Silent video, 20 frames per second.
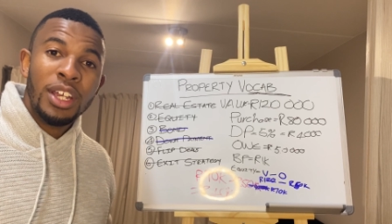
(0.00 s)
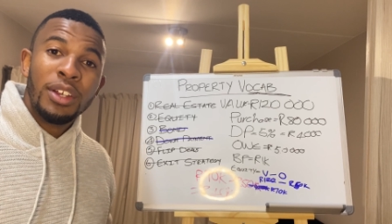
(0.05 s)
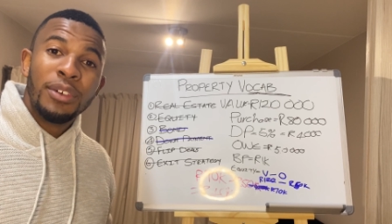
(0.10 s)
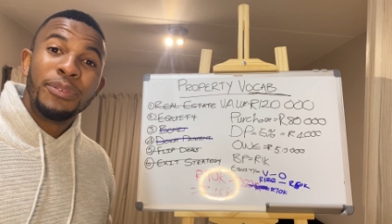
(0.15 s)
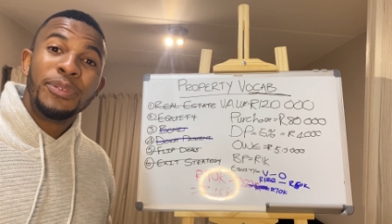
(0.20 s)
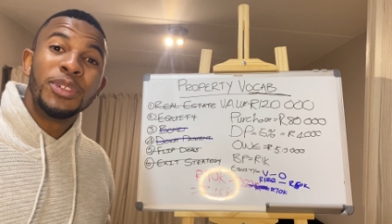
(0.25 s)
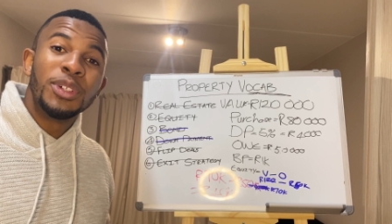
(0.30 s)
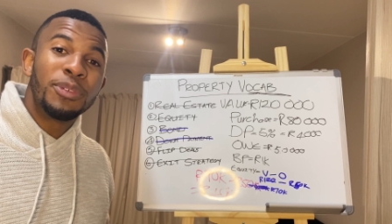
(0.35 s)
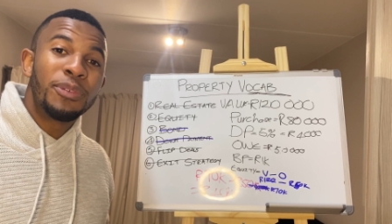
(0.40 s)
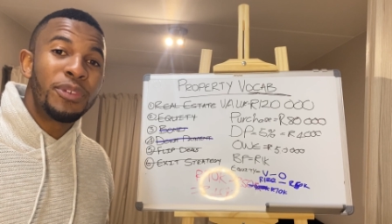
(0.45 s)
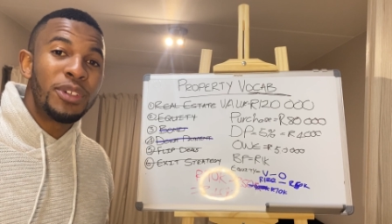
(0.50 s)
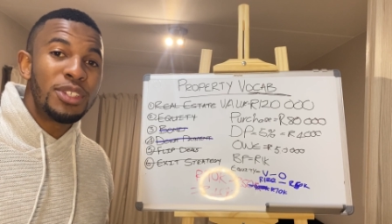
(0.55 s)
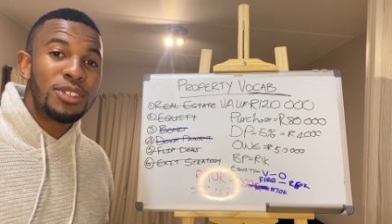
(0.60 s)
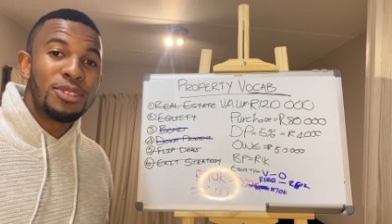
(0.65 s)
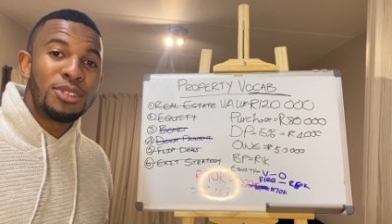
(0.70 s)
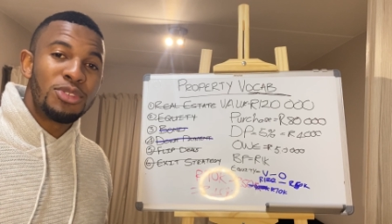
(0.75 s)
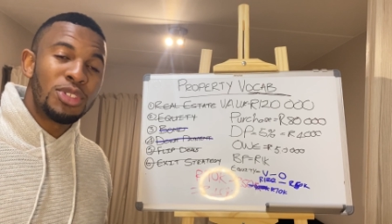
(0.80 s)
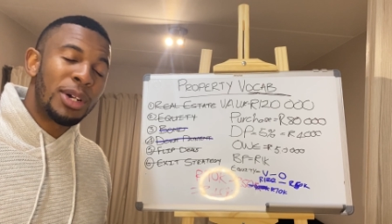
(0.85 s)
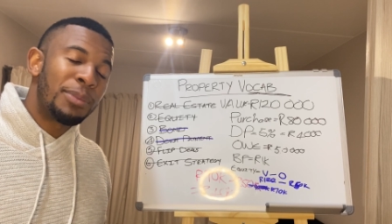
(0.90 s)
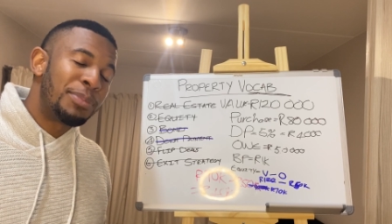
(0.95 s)
feel free to
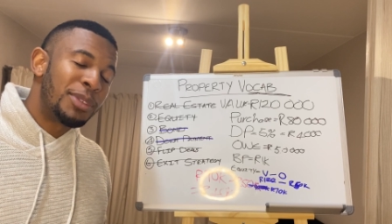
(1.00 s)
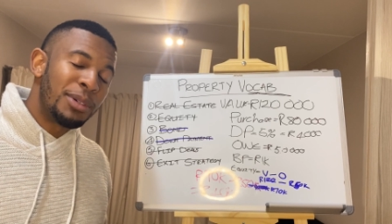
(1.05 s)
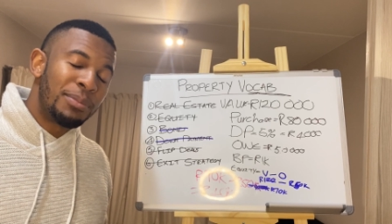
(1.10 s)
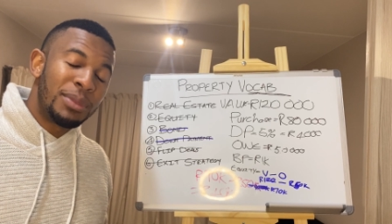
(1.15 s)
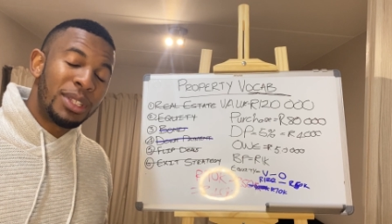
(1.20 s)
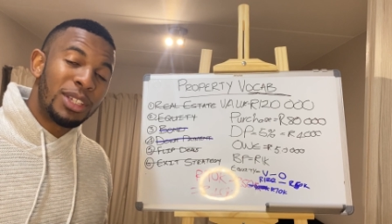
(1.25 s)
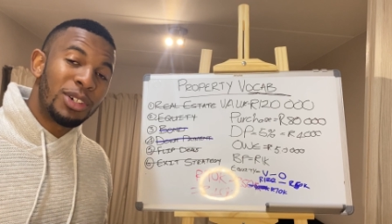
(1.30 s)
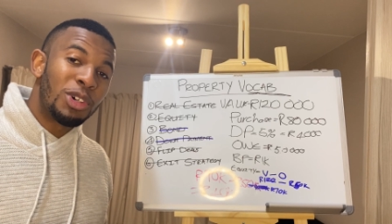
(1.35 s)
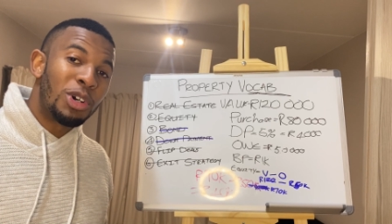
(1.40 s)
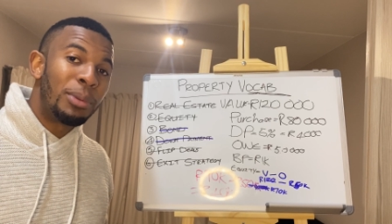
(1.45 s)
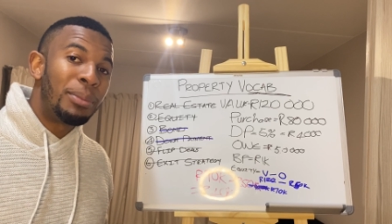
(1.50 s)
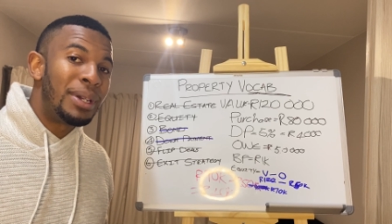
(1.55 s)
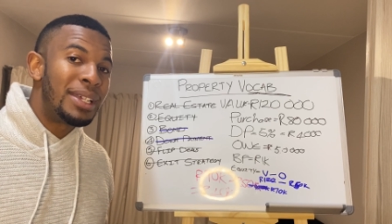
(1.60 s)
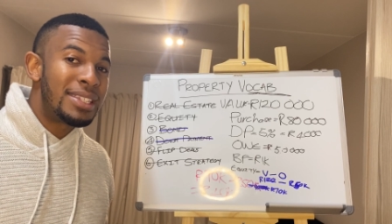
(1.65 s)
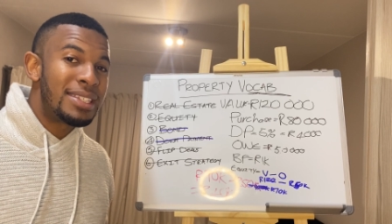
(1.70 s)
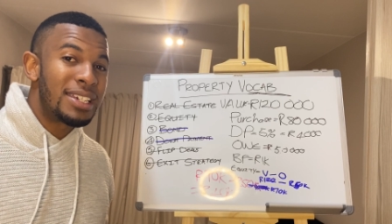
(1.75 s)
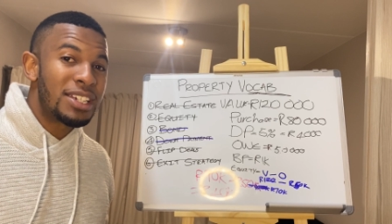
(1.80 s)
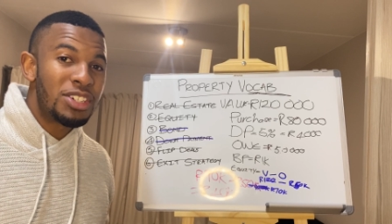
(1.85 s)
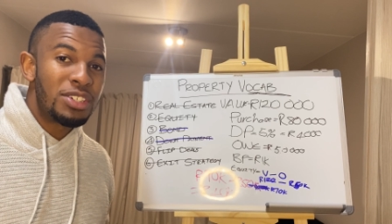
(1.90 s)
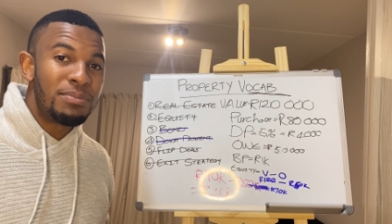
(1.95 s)
drop them in the comment
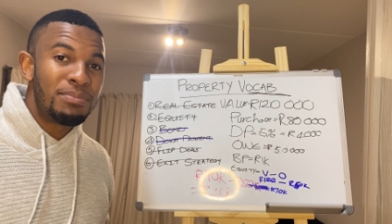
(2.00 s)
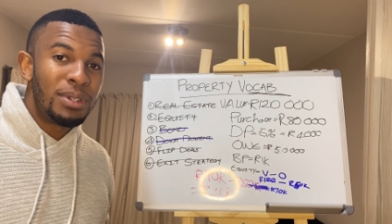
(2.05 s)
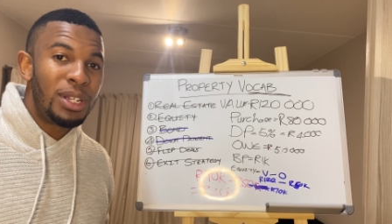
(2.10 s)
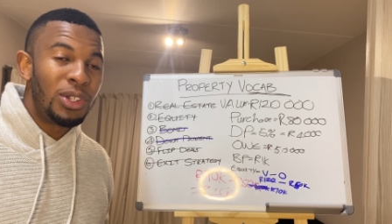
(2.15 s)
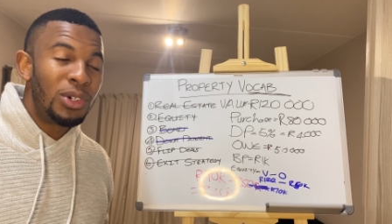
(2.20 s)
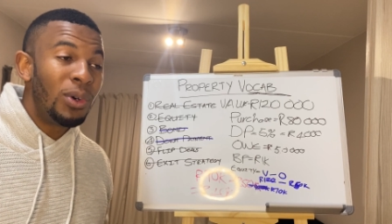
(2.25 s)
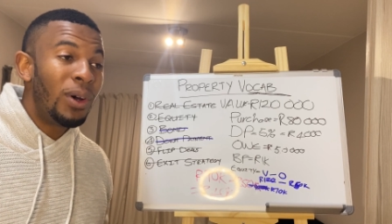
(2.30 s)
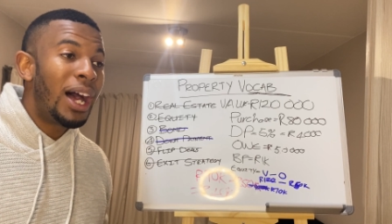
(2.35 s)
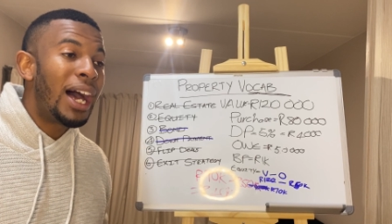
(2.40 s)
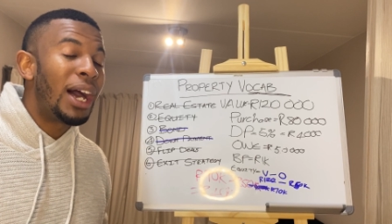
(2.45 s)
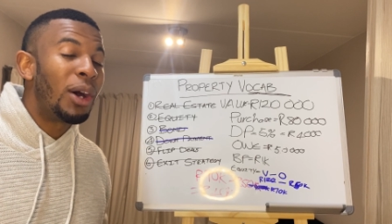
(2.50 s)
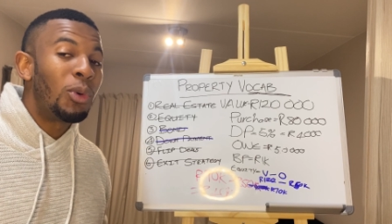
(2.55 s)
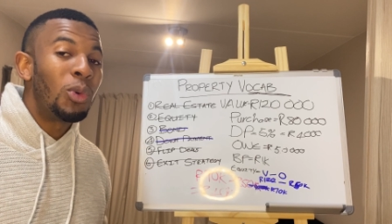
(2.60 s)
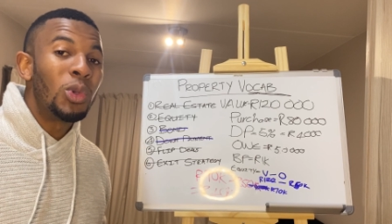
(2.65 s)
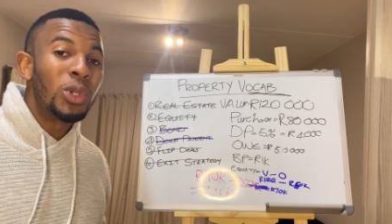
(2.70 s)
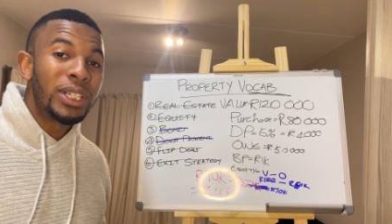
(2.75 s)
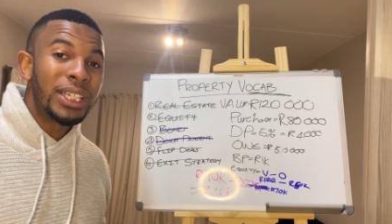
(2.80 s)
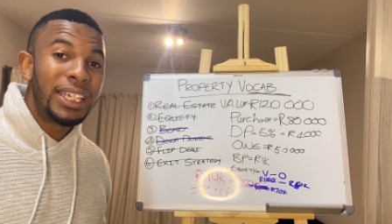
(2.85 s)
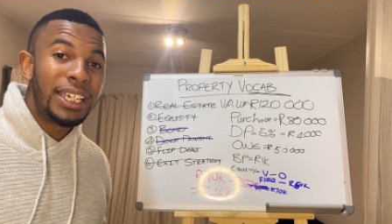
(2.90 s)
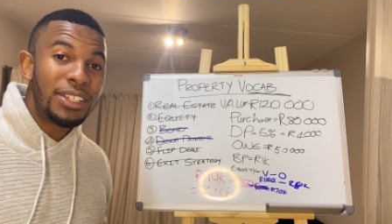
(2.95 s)
section below. I
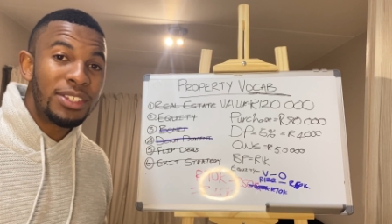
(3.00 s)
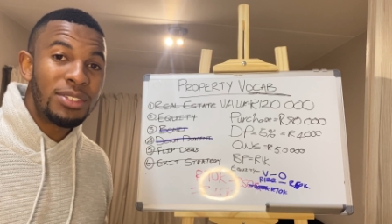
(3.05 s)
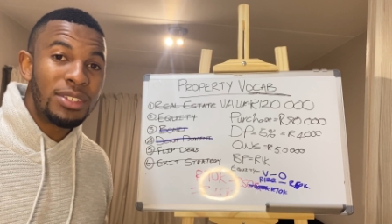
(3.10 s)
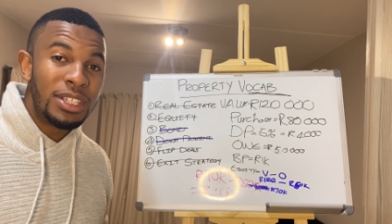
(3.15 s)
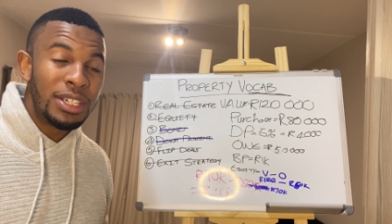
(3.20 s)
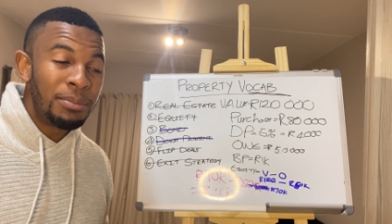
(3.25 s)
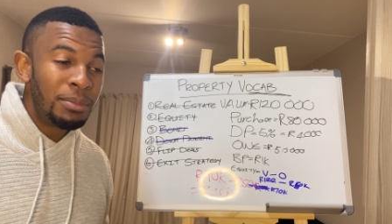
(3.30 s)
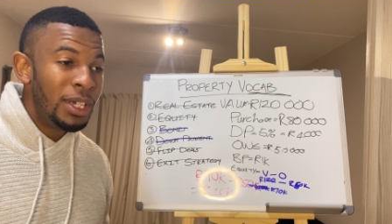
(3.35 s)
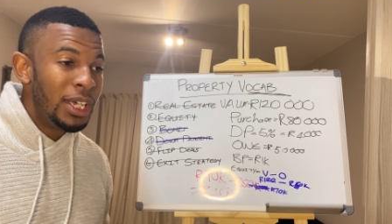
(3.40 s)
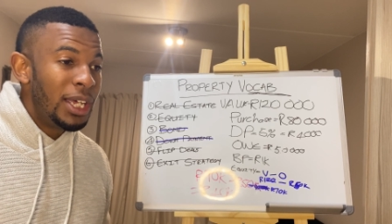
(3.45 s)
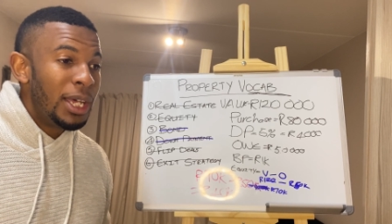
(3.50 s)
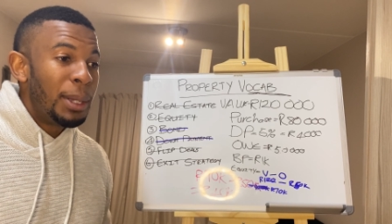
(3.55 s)
will get to them.